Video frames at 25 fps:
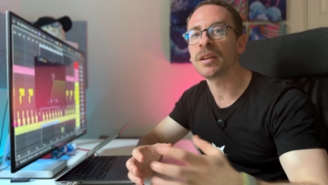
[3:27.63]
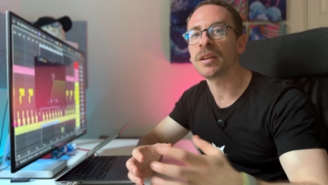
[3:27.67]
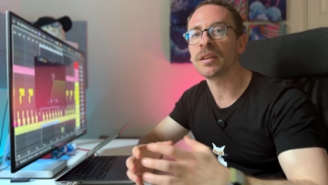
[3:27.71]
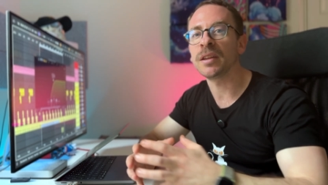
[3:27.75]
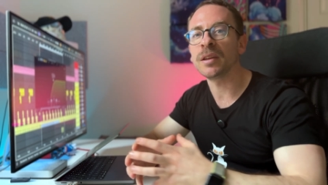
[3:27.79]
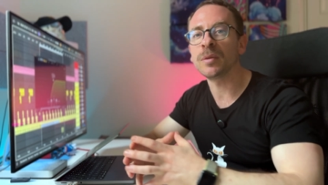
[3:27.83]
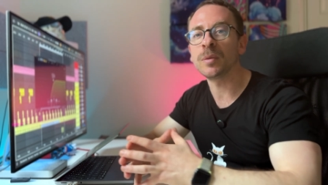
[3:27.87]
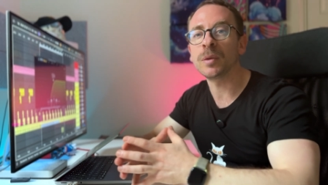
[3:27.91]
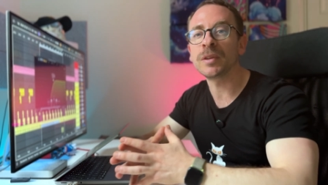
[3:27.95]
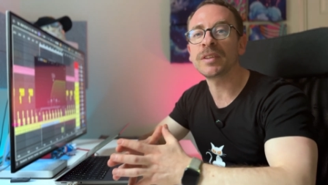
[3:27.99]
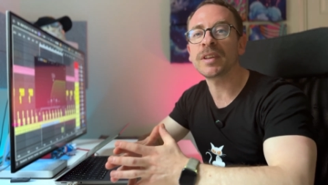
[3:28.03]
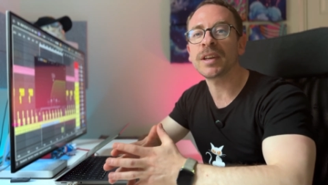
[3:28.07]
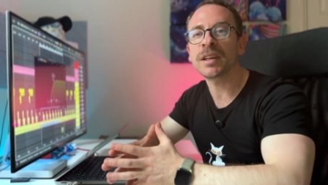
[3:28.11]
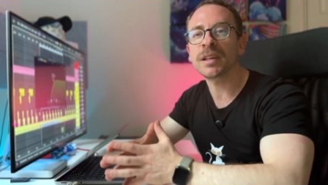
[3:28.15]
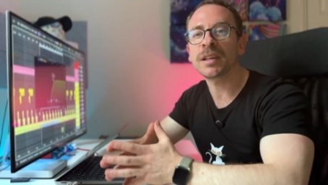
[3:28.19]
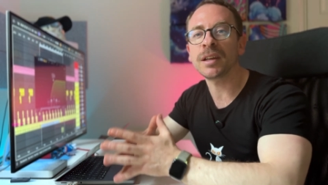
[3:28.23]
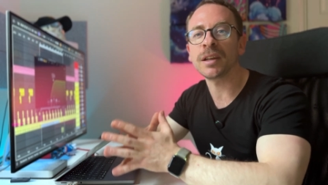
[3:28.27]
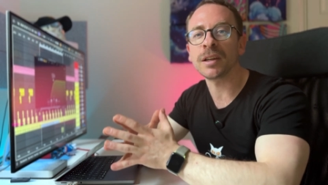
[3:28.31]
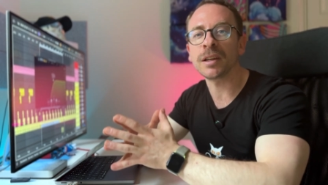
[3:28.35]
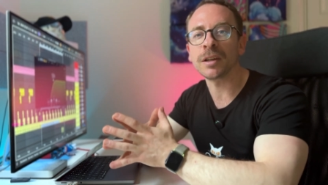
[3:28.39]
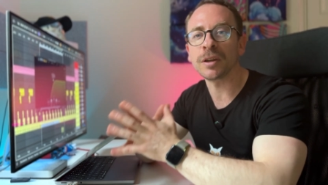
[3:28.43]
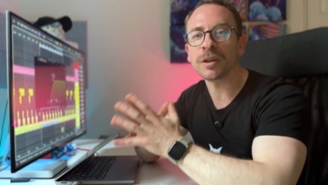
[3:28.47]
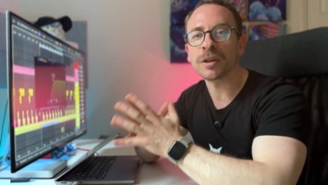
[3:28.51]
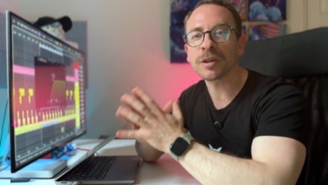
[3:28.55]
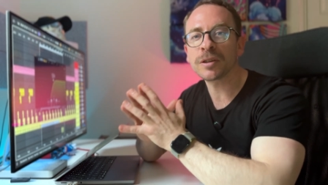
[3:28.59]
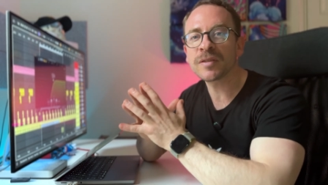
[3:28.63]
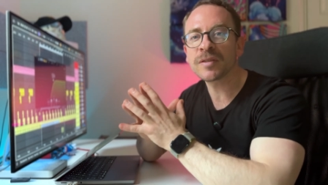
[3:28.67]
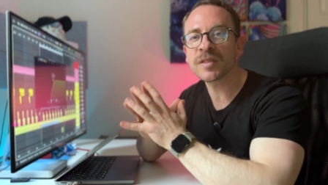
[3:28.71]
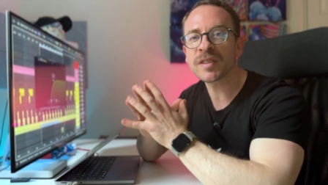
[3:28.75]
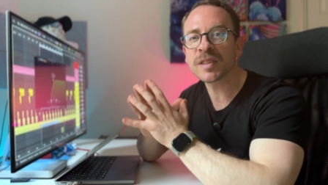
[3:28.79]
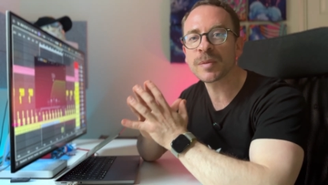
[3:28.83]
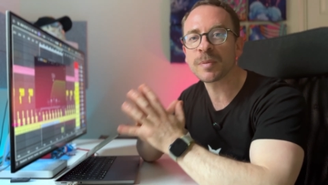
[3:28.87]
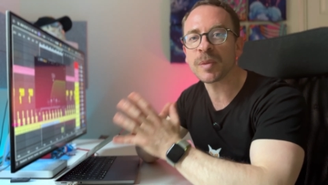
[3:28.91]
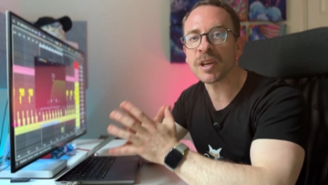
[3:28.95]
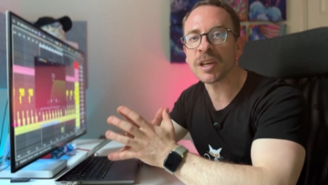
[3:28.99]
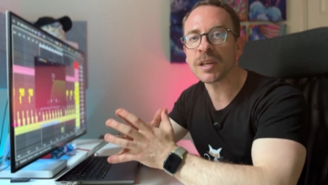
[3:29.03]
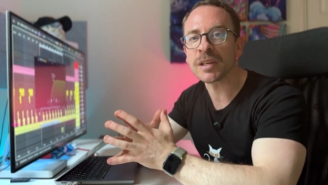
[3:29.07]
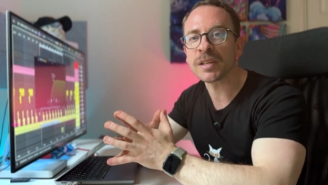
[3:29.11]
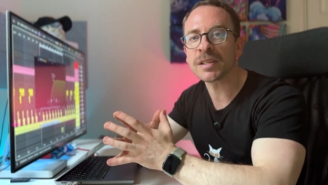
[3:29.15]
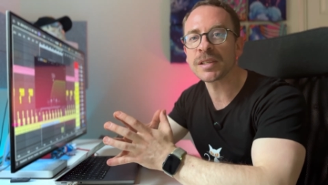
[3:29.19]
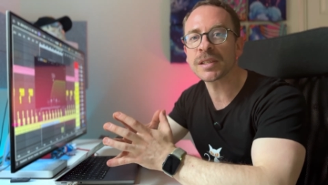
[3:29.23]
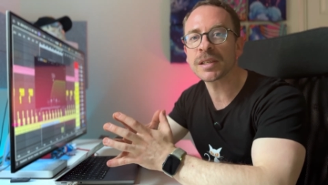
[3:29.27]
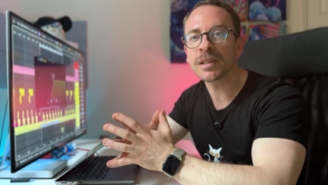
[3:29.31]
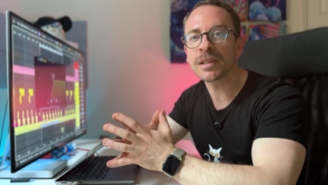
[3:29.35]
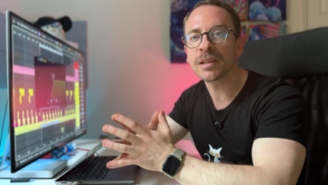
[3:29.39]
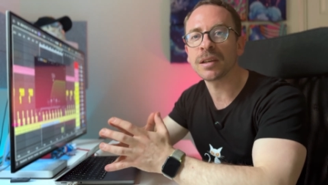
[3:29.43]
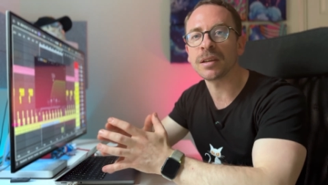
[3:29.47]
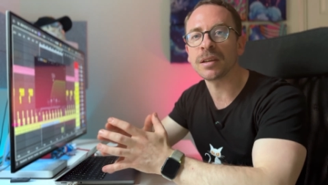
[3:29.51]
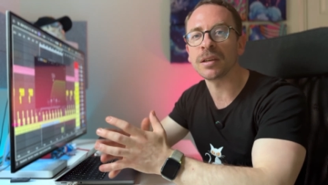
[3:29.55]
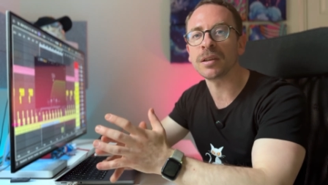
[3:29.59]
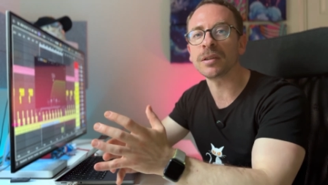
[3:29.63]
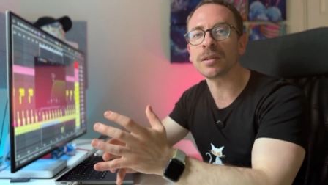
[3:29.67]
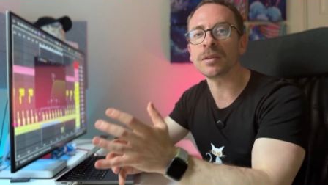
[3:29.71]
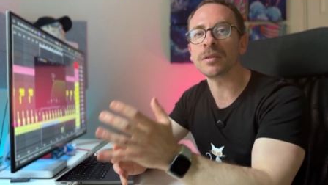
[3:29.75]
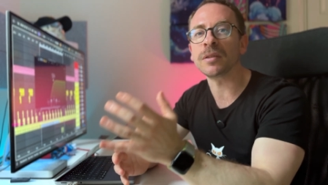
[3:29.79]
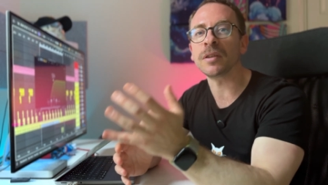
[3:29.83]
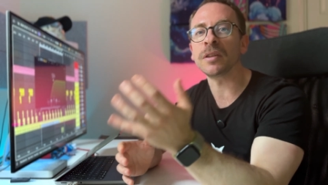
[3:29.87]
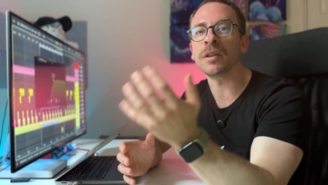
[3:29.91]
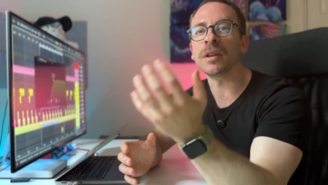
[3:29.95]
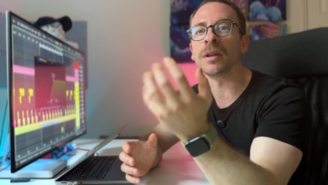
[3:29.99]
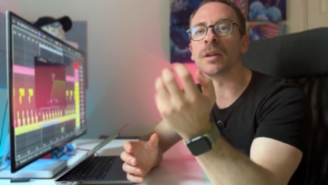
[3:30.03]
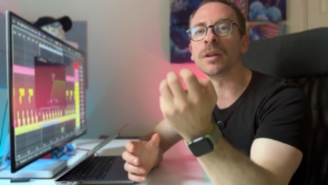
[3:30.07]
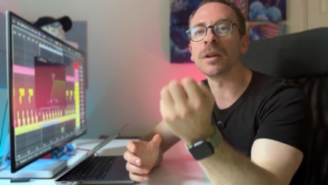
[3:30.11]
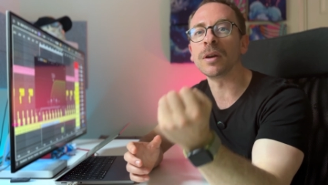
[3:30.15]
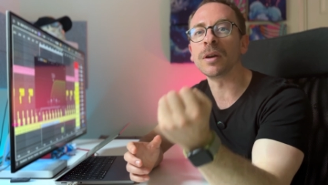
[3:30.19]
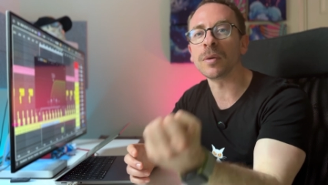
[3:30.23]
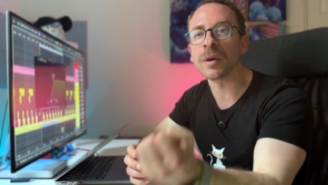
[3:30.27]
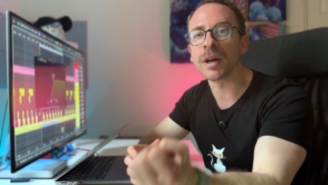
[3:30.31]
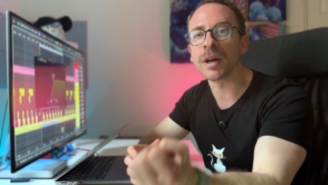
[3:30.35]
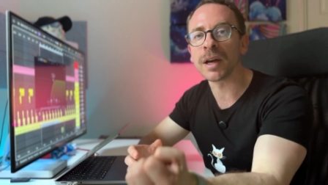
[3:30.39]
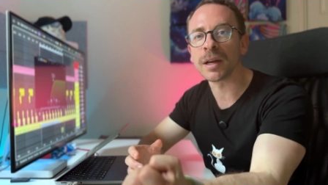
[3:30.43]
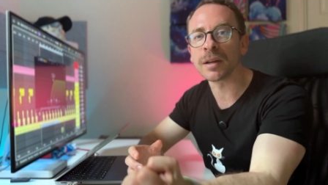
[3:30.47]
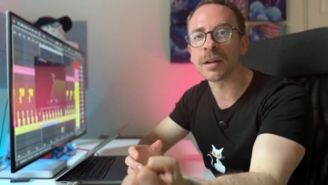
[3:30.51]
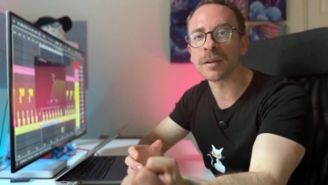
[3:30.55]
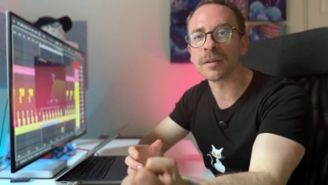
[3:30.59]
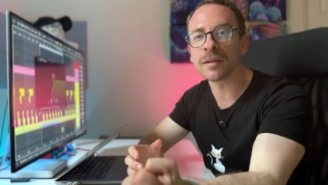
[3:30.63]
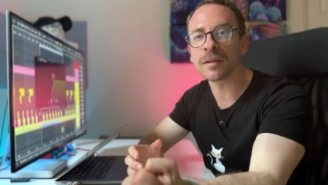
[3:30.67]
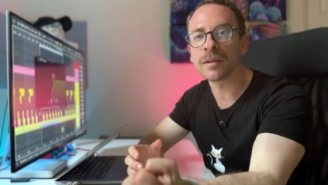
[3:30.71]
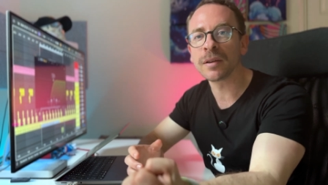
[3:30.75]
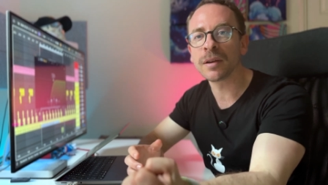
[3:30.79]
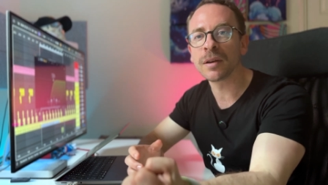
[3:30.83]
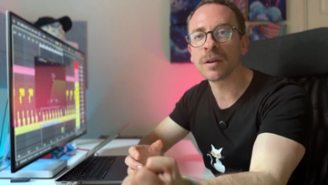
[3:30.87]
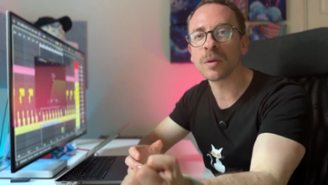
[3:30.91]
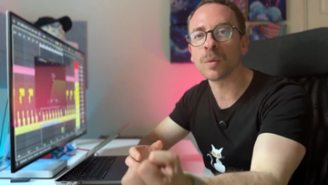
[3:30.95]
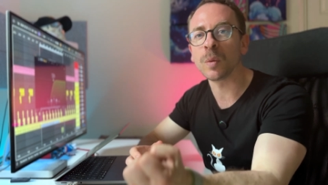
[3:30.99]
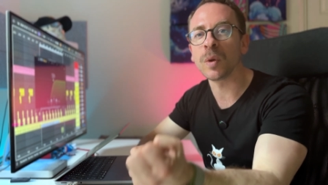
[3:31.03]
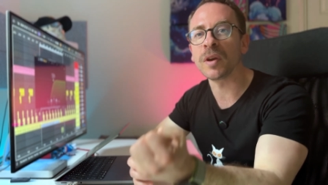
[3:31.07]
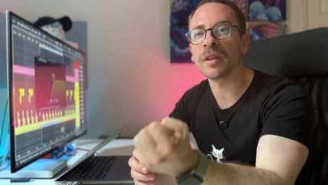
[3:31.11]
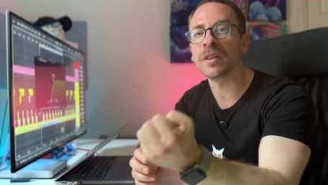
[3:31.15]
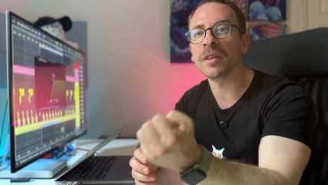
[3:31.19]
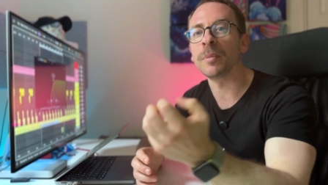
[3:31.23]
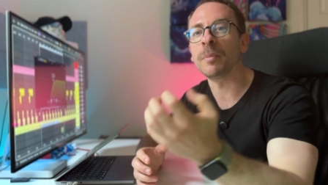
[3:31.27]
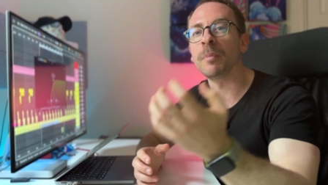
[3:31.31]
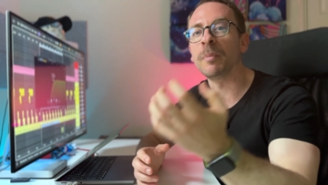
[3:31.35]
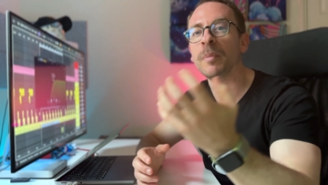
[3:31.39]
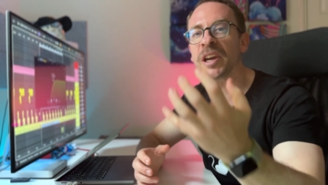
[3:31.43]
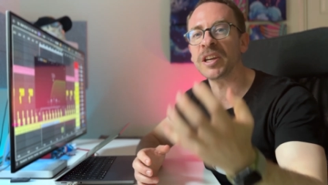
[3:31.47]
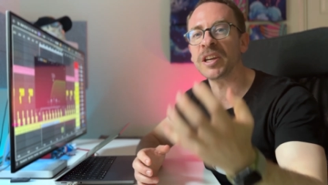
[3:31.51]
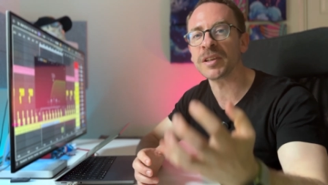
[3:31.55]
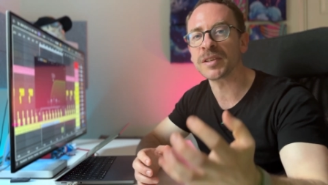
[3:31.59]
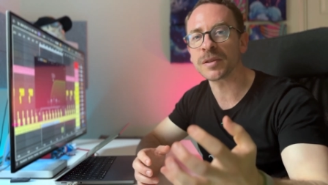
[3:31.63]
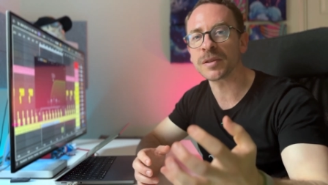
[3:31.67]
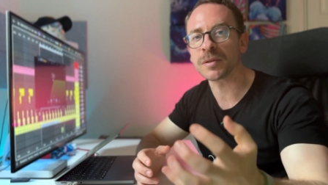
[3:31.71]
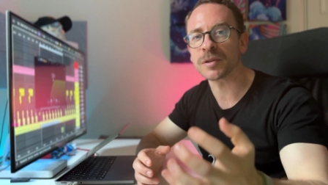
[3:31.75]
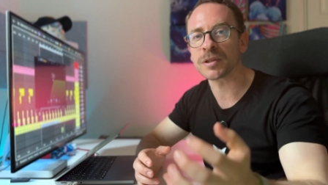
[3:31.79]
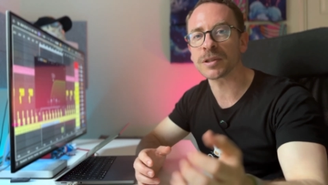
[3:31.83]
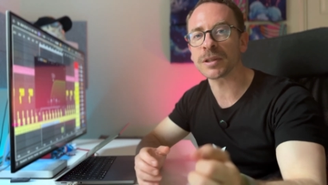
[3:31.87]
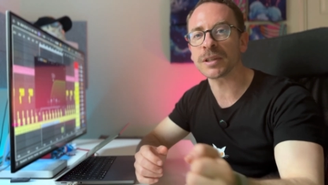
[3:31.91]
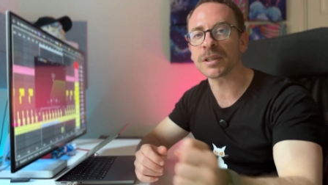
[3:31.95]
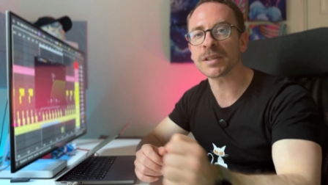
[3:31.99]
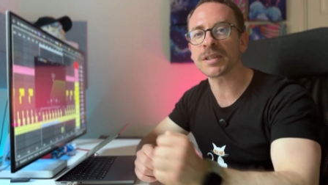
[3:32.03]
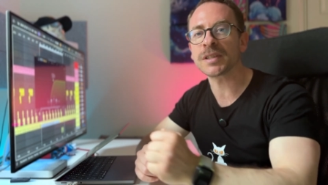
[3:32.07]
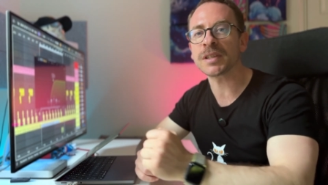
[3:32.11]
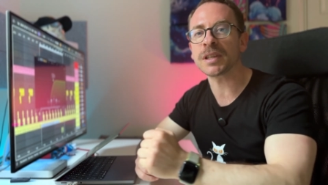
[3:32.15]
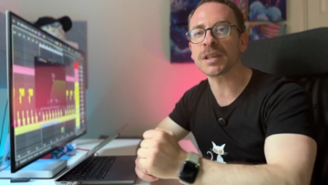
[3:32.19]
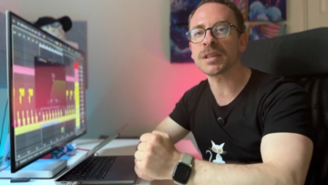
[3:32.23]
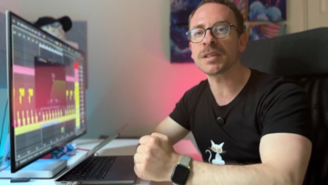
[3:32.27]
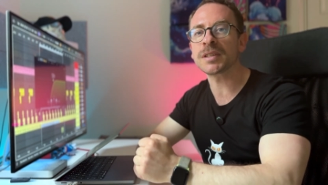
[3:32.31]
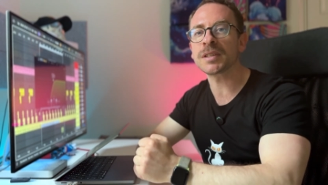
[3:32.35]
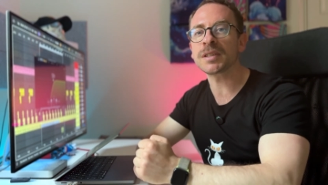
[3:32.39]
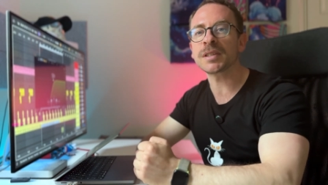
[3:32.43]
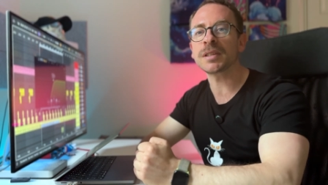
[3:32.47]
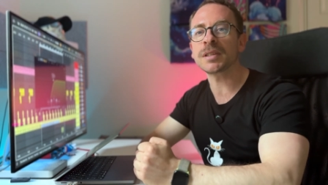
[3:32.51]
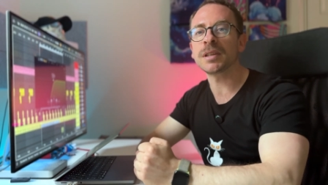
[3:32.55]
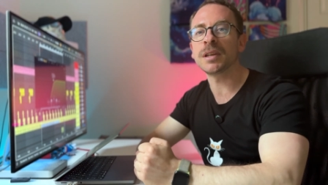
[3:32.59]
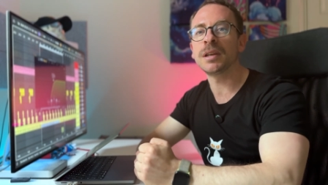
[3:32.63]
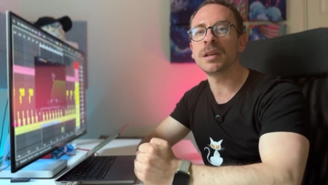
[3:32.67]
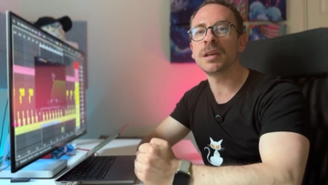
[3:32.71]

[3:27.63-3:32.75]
they will take a lot of space in the low end, where the bass usually sits.